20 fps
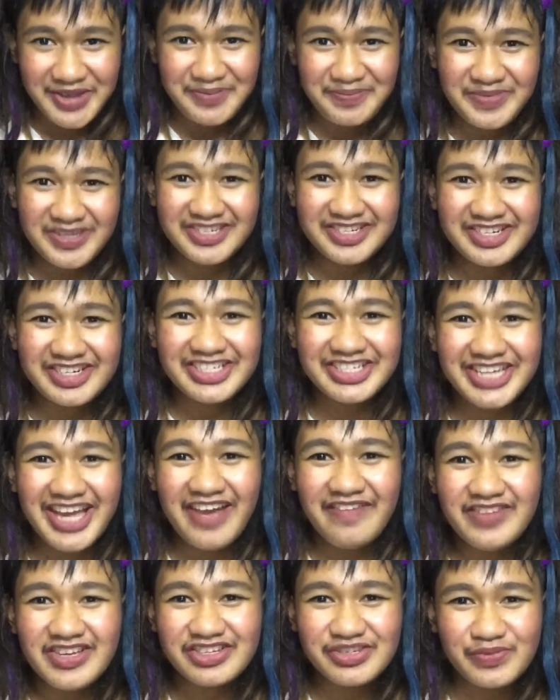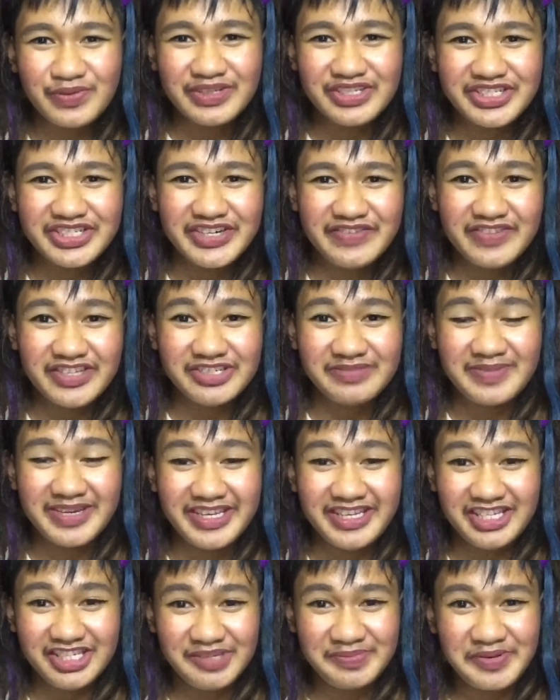Mr. Chavez will serve as my
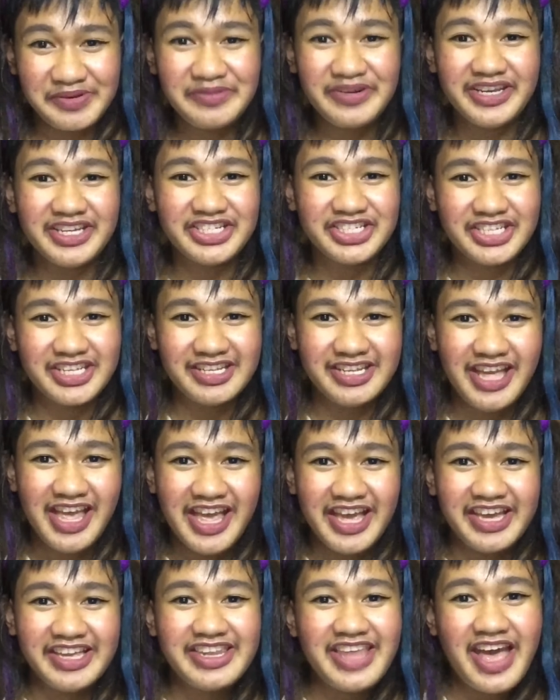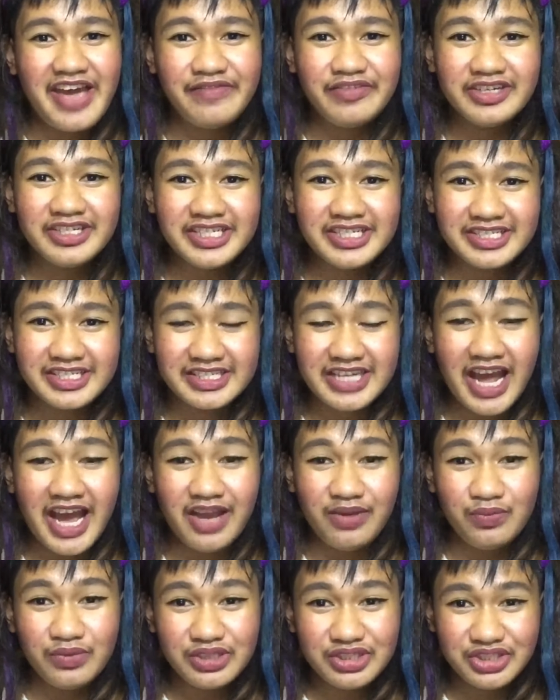inspiration in everything that
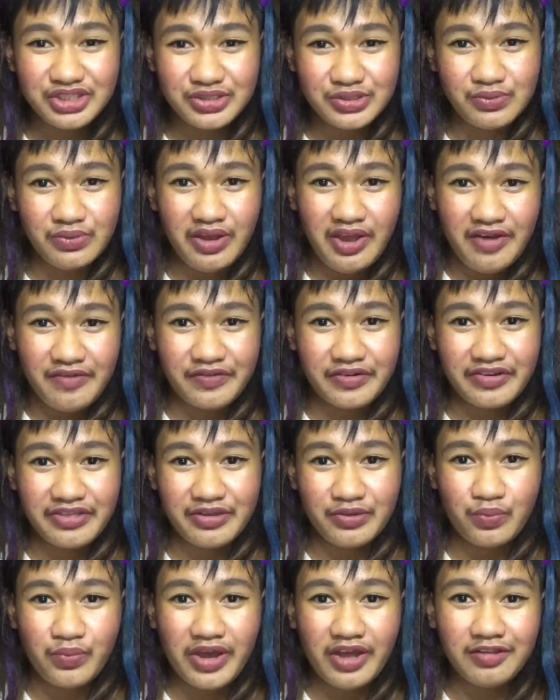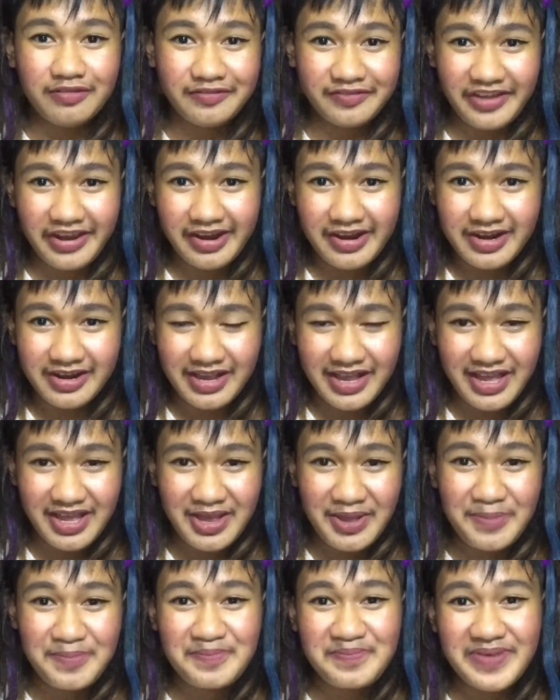I will do for the welfare,
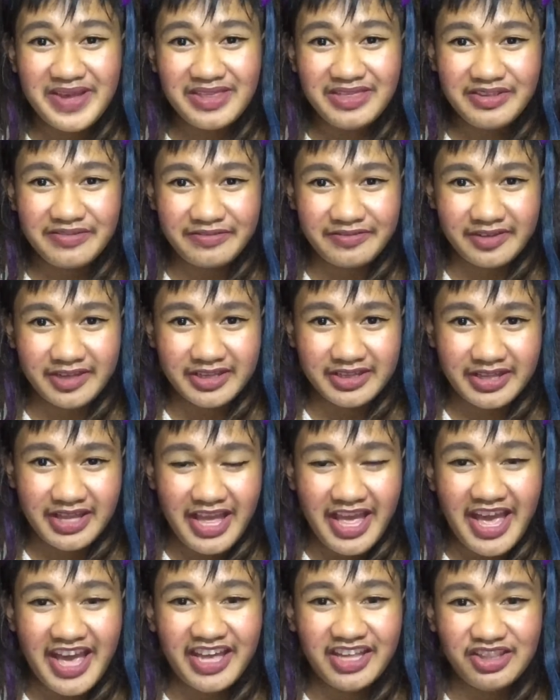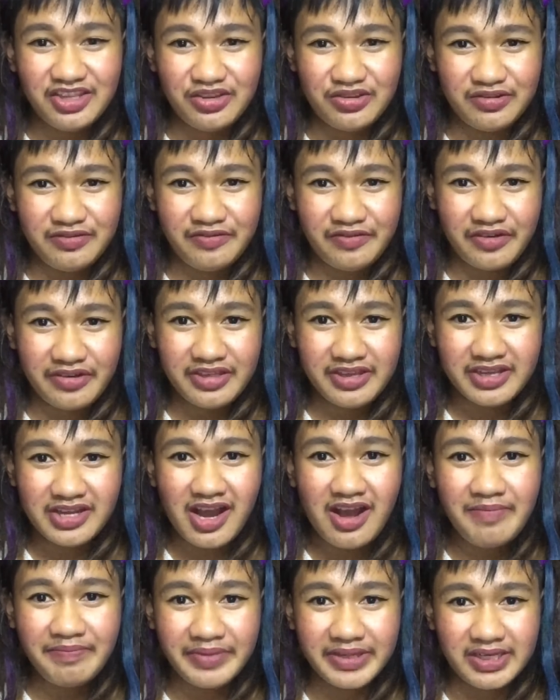benefit, and good for the
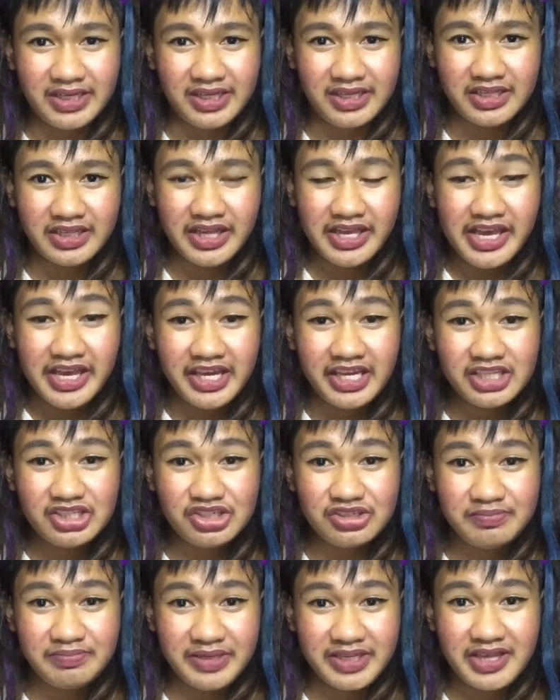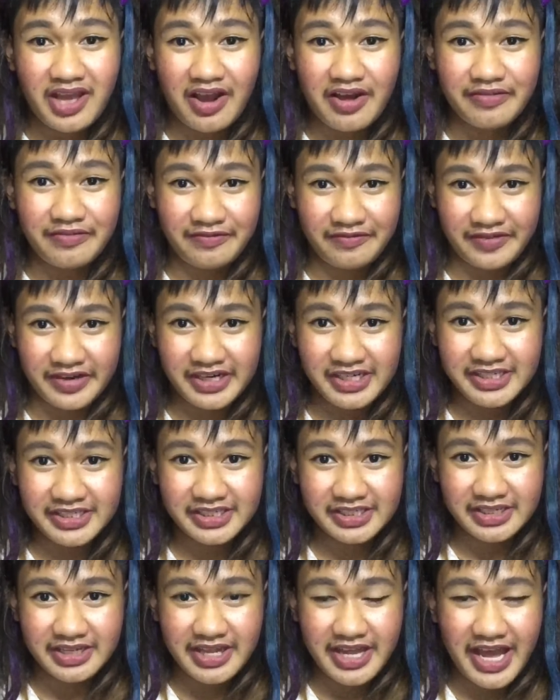company. It should be God
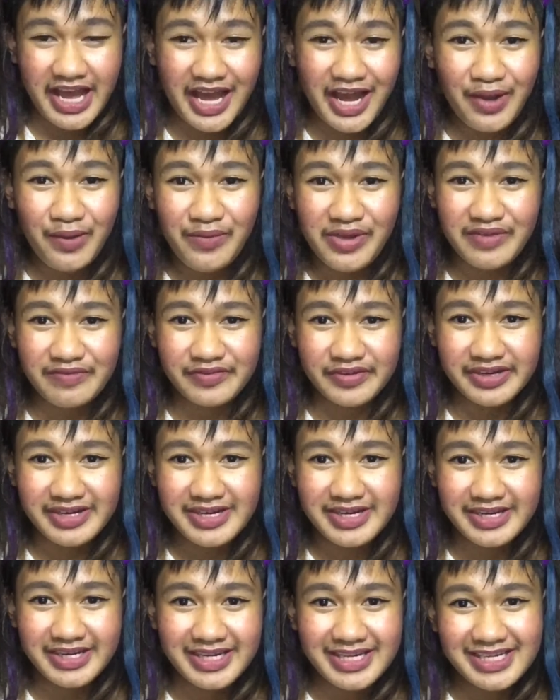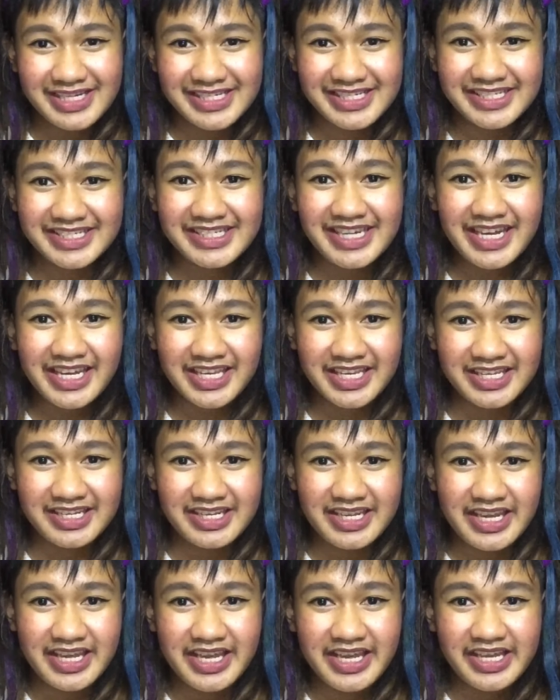first, however.
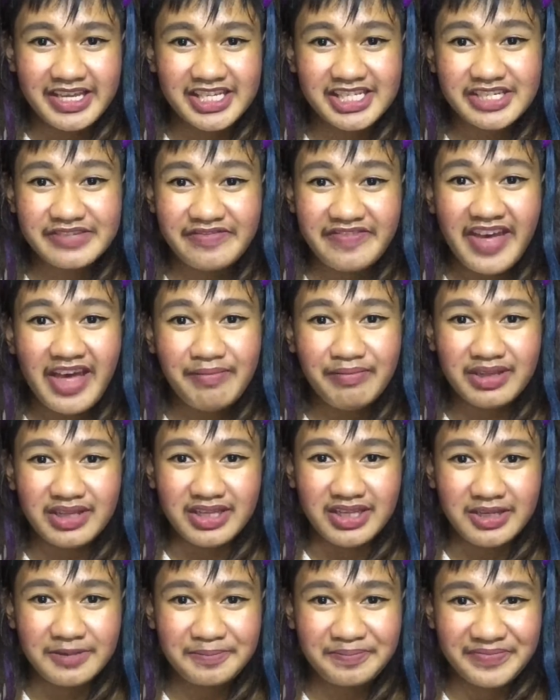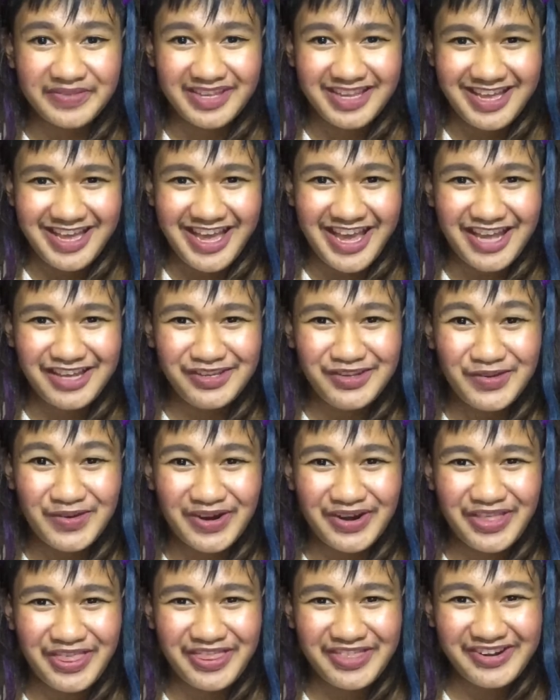Second is family, and you
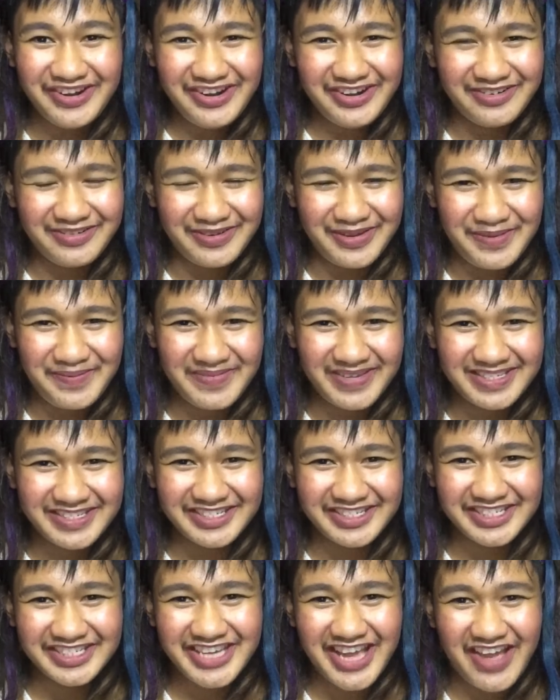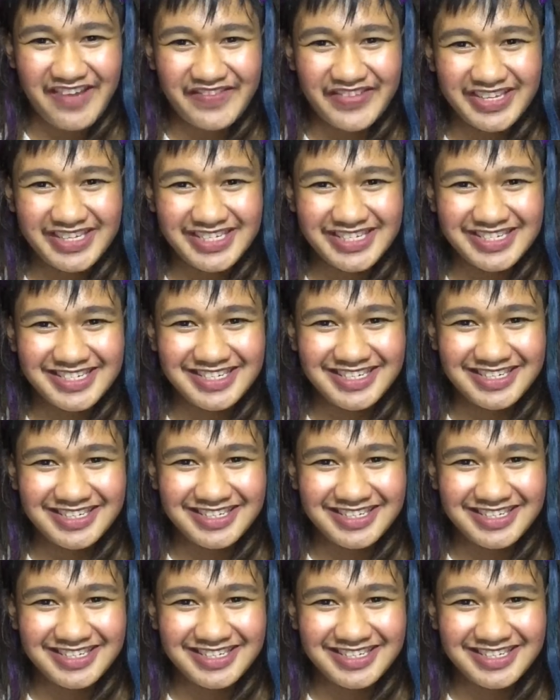are third, Mr. Chavez.